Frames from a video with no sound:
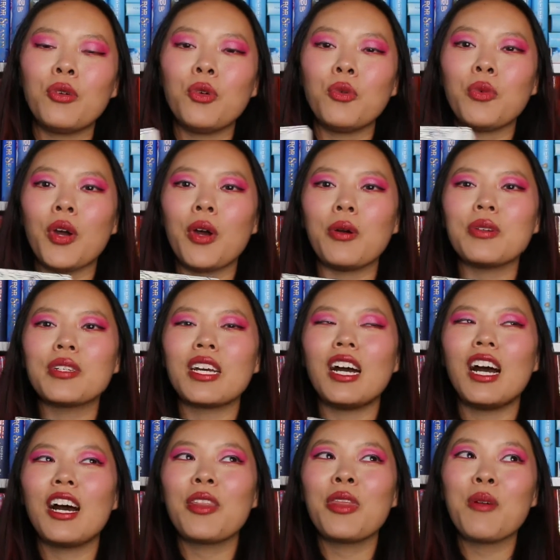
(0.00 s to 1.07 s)
who wrote
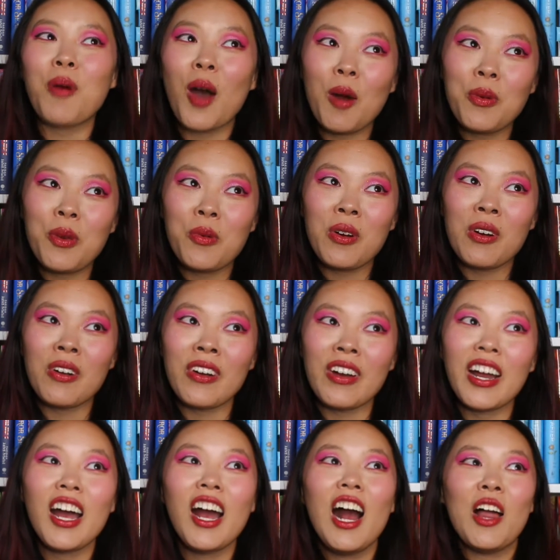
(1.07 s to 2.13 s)
the Poppy
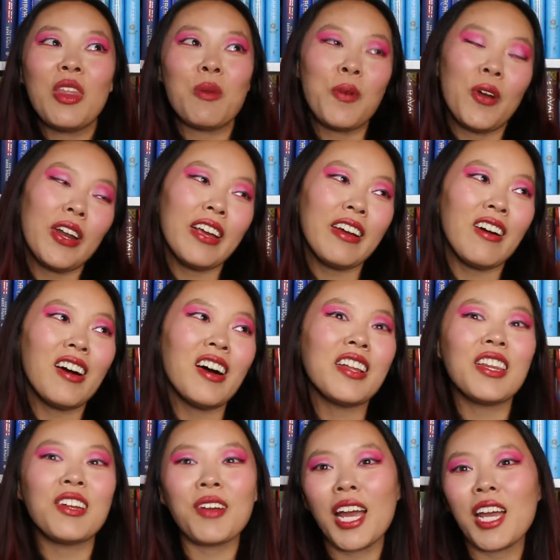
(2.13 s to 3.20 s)
War, The Burning
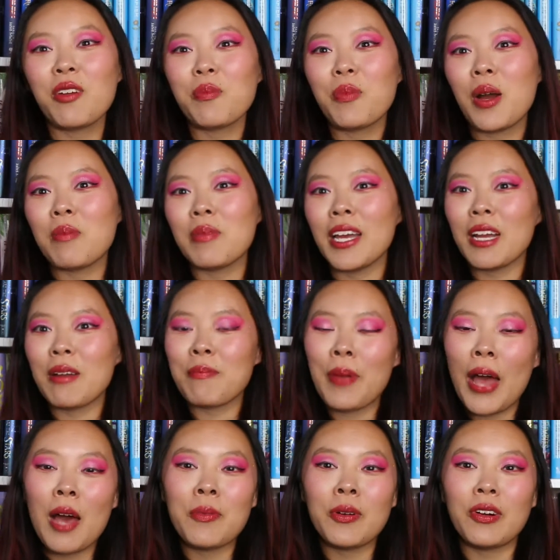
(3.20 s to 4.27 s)
God, The Dragon Republic,
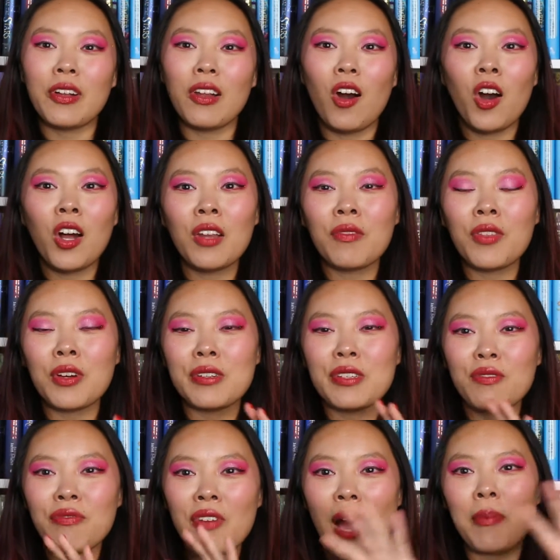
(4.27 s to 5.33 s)
Babel, all of
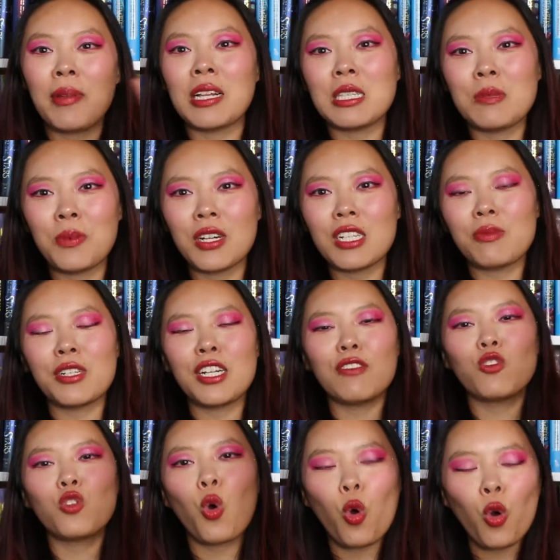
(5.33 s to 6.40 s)
those fabulous books which
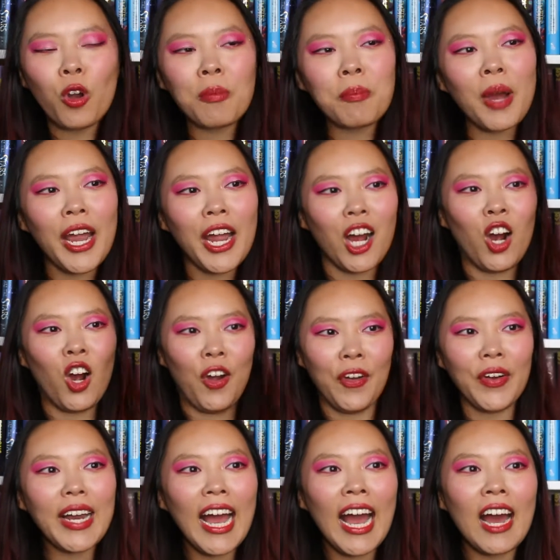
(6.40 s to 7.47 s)
have torn my
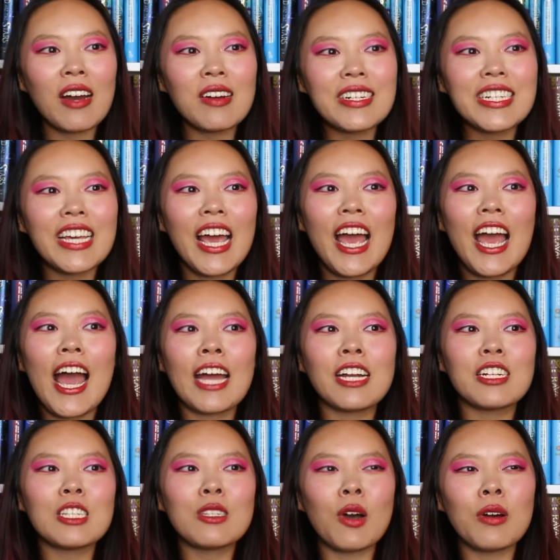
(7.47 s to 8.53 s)
heart out
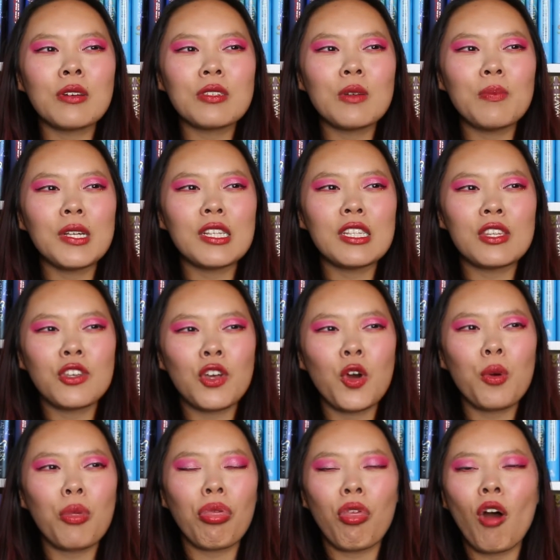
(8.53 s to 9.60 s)
and just also been
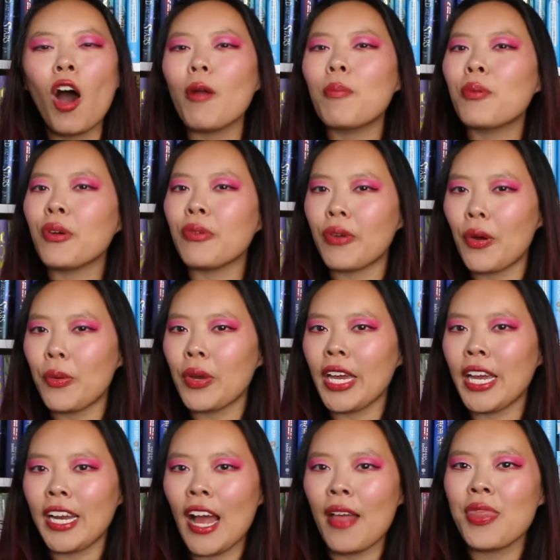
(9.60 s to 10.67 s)
so
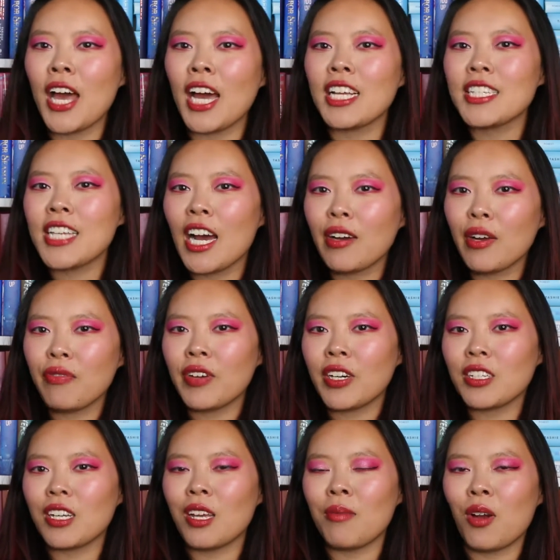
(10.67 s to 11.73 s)
thought-provoking. And that is how I
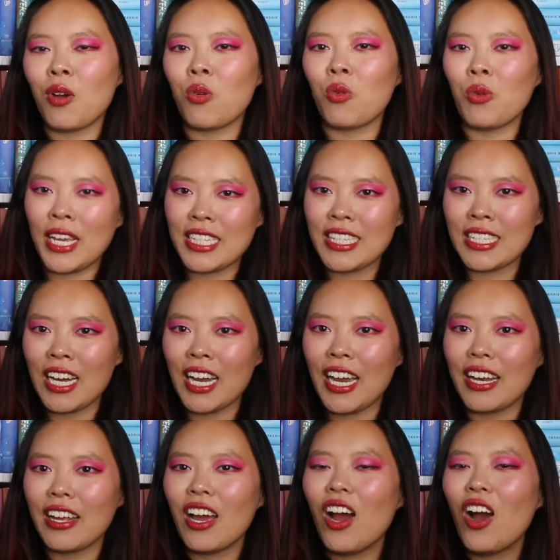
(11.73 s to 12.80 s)
felt about Waste
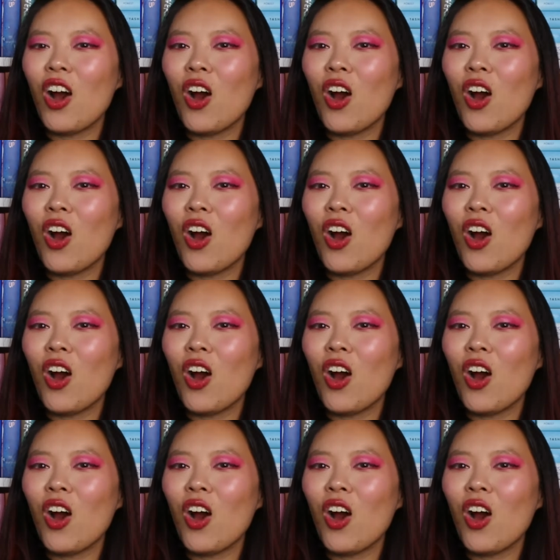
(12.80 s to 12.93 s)
Tide.